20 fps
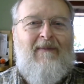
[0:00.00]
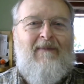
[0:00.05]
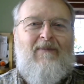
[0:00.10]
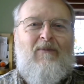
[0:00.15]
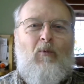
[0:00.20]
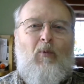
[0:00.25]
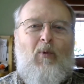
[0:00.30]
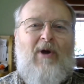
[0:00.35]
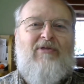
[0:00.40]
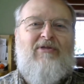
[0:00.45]

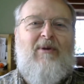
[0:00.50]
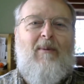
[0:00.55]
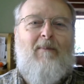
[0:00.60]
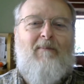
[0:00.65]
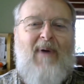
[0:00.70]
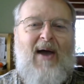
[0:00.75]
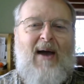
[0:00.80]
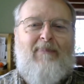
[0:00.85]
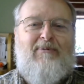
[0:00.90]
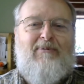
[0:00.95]
when the
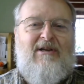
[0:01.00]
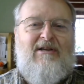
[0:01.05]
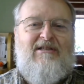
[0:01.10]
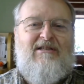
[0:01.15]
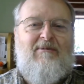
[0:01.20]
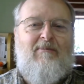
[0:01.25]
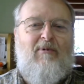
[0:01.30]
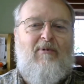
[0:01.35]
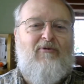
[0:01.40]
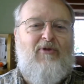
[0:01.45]

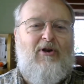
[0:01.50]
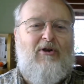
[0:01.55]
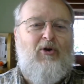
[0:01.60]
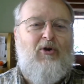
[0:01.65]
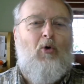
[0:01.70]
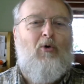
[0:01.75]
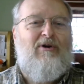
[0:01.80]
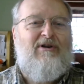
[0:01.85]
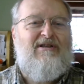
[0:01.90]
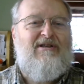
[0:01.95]
baptism of the
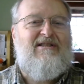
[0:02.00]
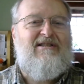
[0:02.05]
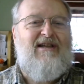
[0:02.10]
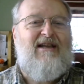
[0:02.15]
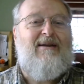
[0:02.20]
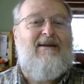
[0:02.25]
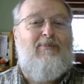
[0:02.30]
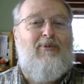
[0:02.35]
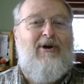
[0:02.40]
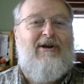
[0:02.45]
Lord is
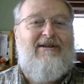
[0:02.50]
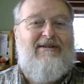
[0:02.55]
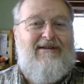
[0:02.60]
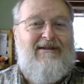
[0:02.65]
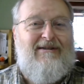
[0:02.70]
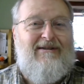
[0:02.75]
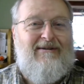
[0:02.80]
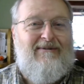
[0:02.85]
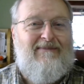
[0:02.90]
celebrated?